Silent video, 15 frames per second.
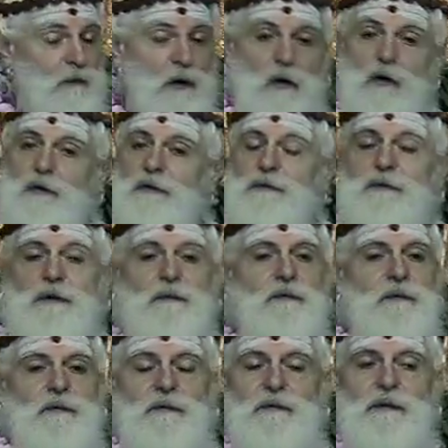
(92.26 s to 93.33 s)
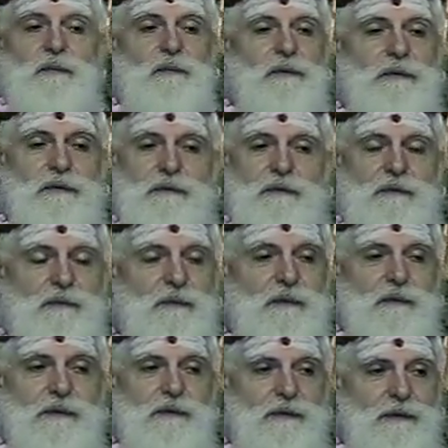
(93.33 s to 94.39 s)
You've all discovered your subconscious
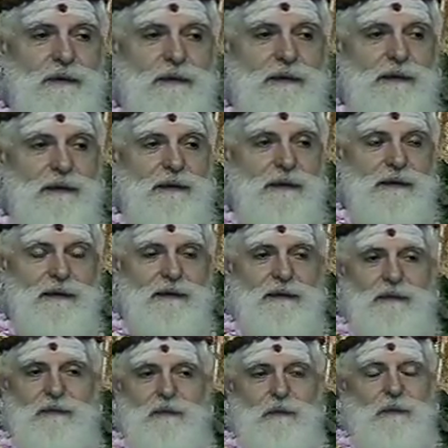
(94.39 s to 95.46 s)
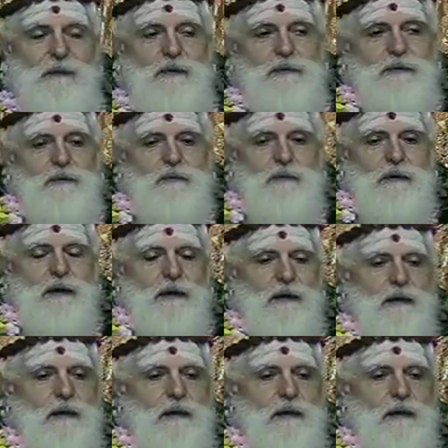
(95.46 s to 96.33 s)
mind. That's the part you drag